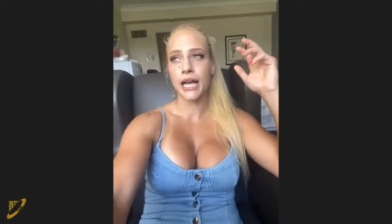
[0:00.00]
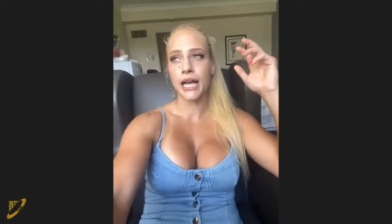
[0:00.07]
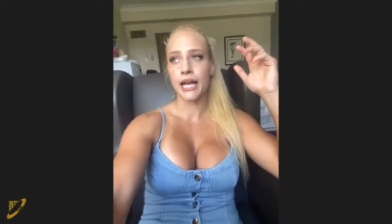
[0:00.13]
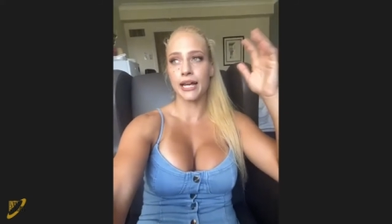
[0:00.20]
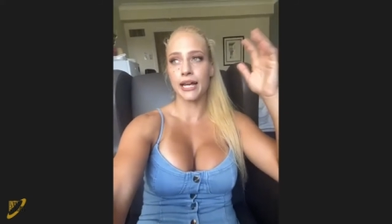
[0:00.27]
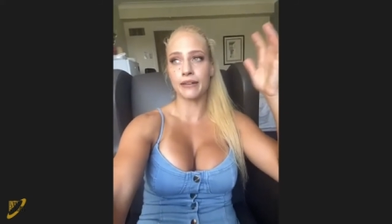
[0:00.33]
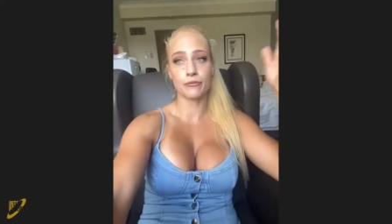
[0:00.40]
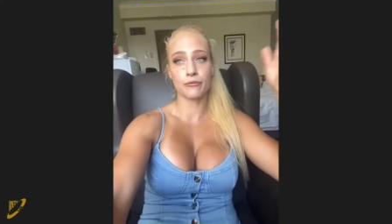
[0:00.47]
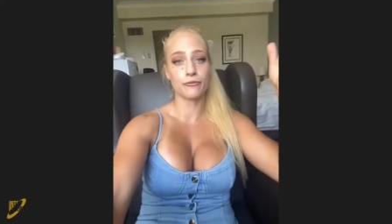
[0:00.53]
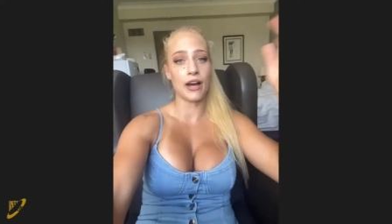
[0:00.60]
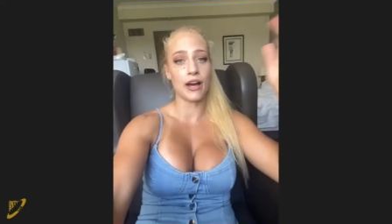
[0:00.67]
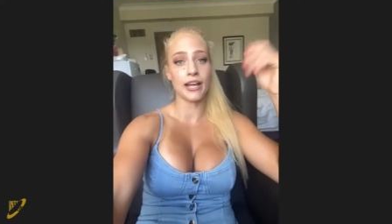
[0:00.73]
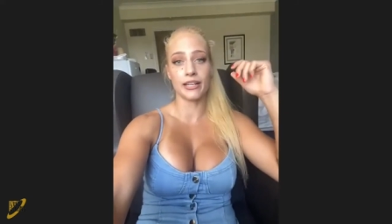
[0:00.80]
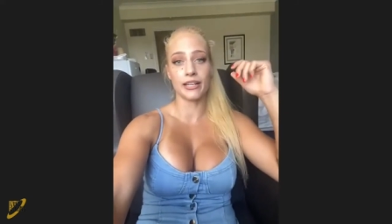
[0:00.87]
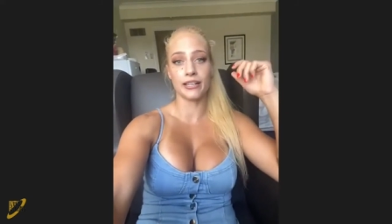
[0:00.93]
and
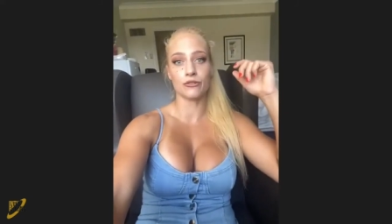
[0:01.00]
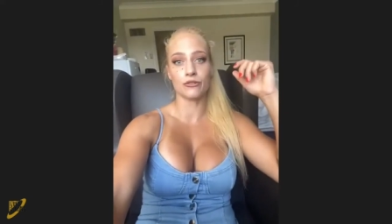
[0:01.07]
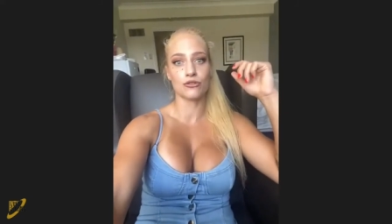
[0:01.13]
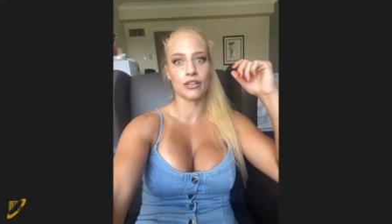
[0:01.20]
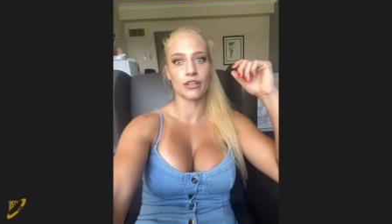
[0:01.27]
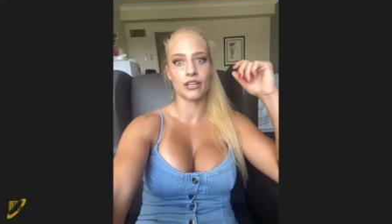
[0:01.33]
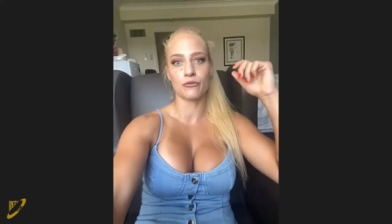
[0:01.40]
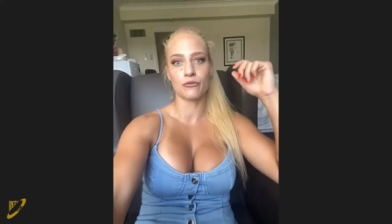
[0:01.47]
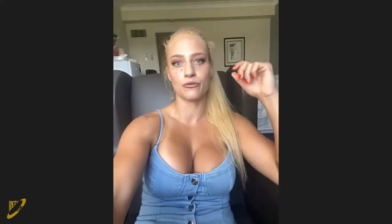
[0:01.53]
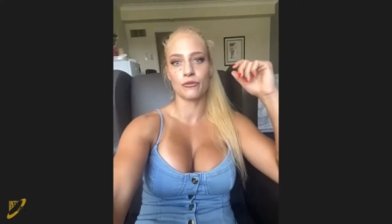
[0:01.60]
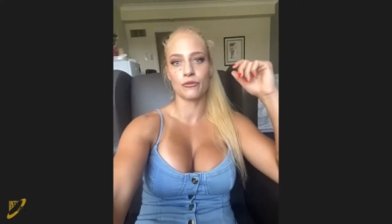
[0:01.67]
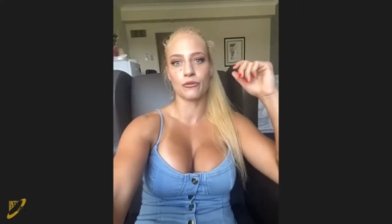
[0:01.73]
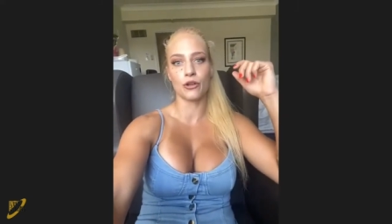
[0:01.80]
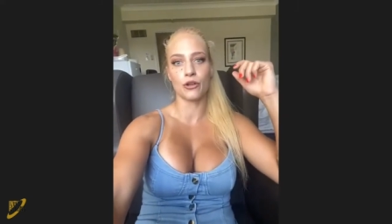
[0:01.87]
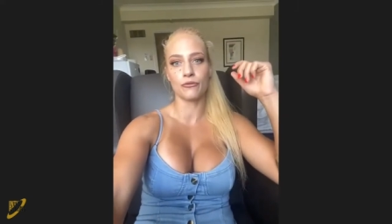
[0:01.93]
fight in Australia,
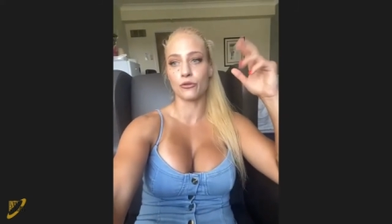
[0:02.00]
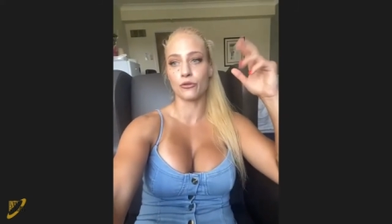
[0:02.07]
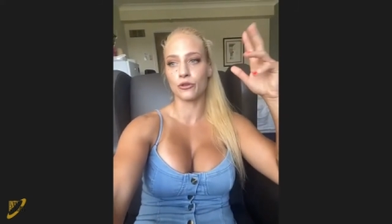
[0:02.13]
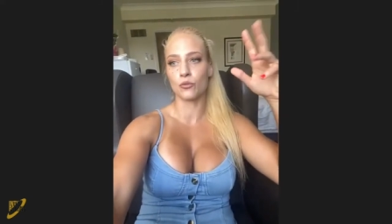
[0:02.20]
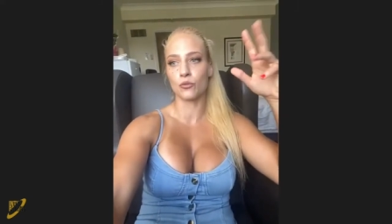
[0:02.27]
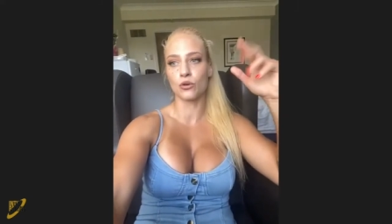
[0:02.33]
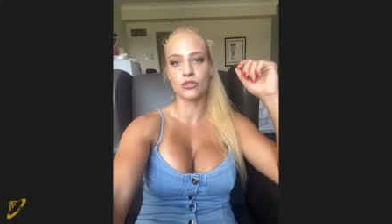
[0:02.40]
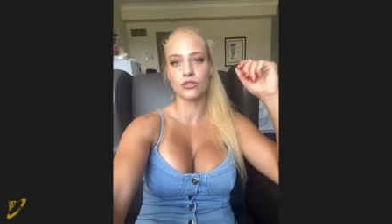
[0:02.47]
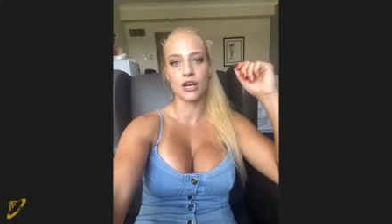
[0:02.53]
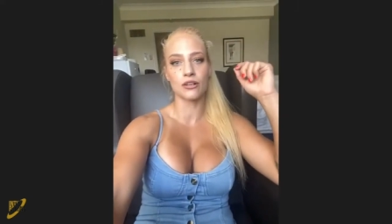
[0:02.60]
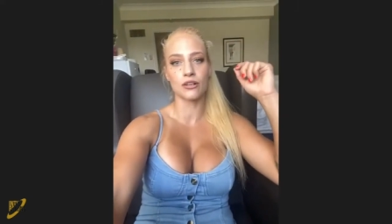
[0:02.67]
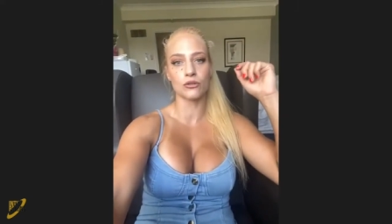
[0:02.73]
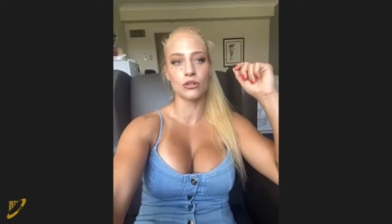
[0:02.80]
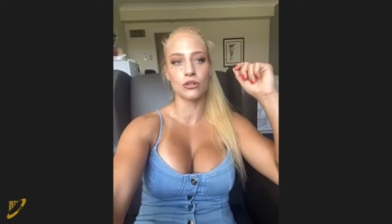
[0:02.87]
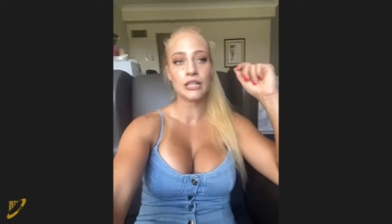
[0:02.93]
you know, for a world
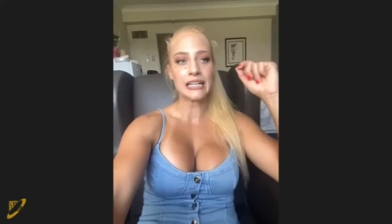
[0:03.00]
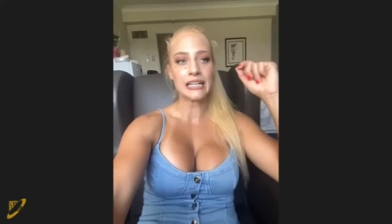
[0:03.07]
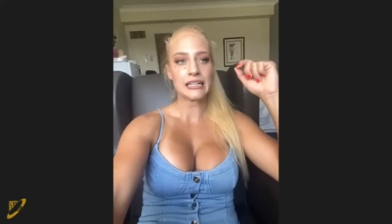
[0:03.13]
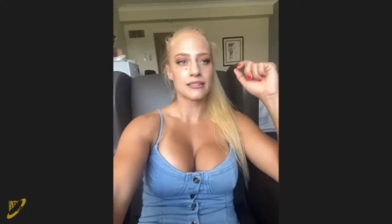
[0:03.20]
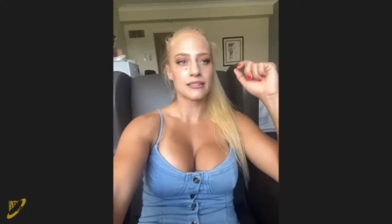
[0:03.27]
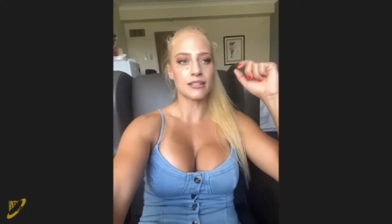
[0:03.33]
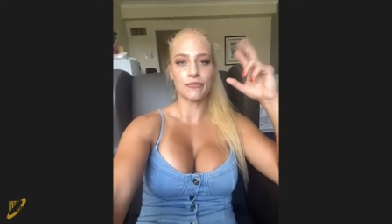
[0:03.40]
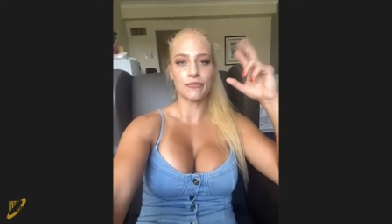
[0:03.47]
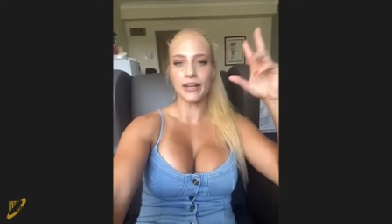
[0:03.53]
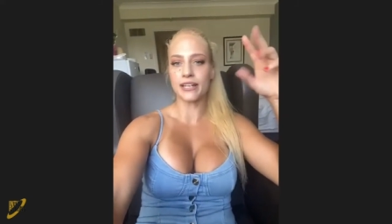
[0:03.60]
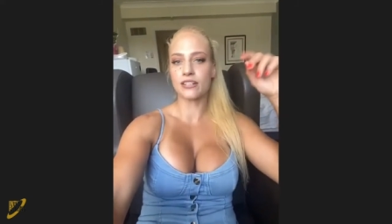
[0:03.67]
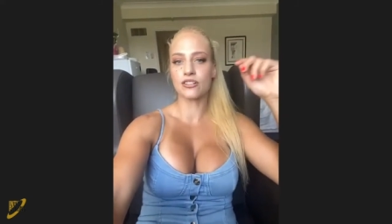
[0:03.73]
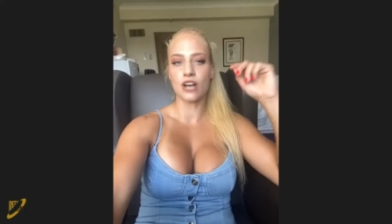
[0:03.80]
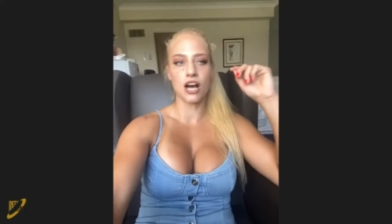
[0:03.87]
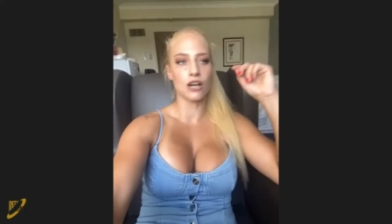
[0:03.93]
title, or
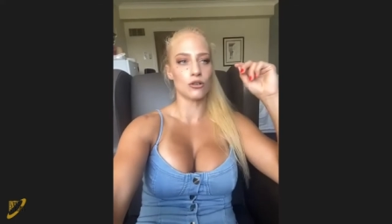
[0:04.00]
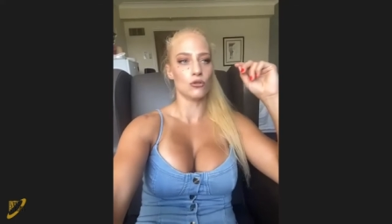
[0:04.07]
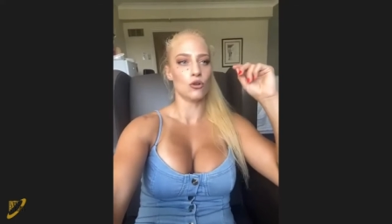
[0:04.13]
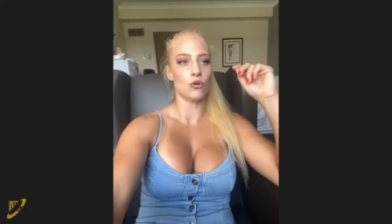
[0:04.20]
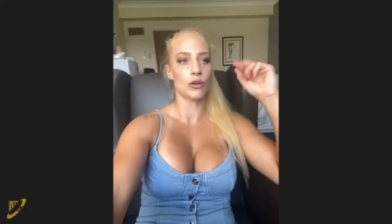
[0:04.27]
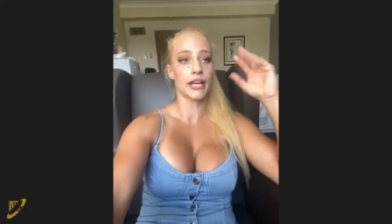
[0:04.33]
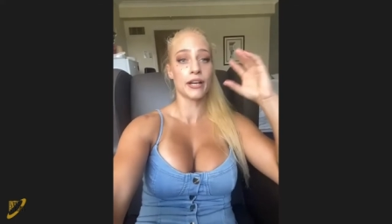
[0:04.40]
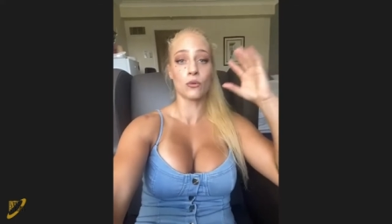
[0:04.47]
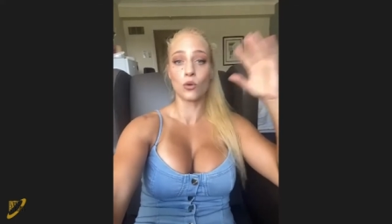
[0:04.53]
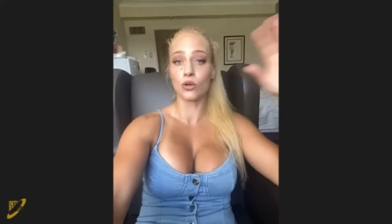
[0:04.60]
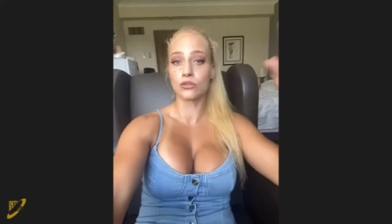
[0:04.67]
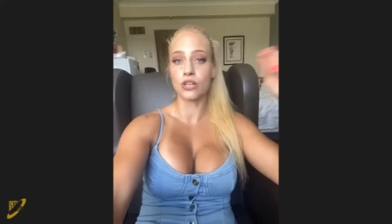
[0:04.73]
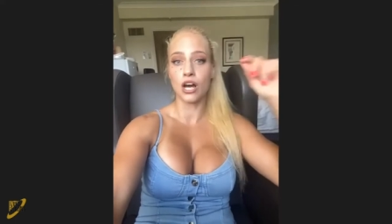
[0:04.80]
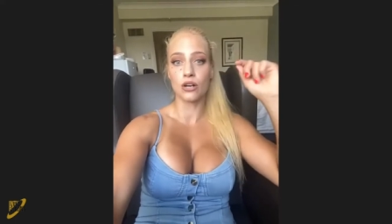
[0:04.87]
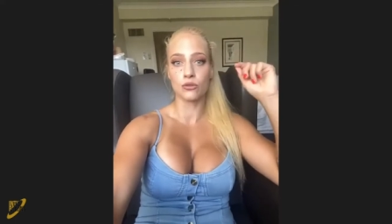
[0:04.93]
defend a title, or get a
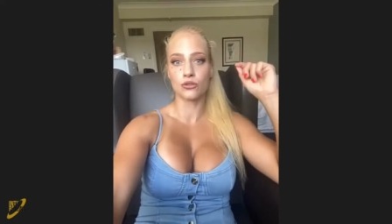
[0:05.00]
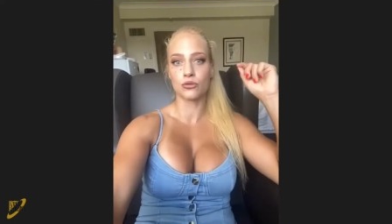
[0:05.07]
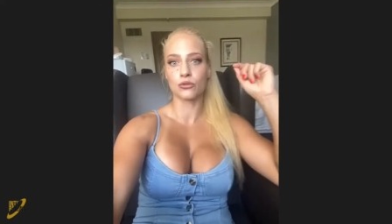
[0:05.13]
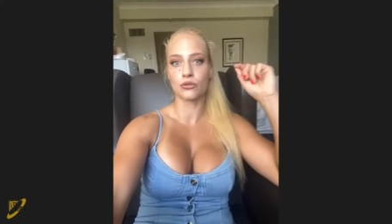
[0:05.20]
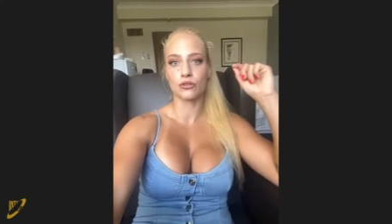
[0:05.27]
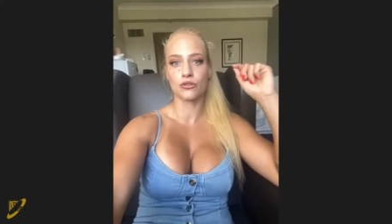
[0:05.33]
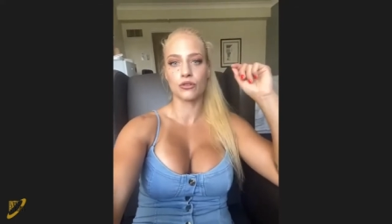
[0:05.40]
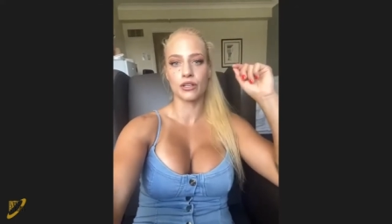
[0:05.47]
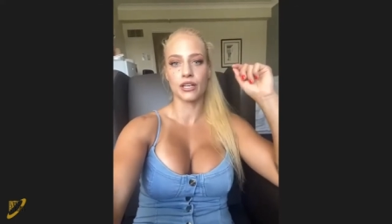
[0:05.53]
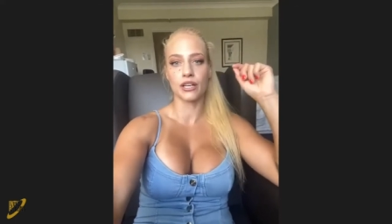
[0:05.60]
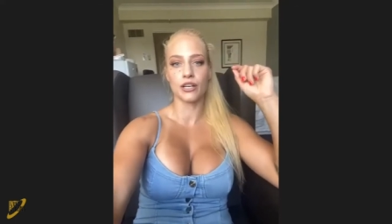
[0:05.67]
world title to Australia.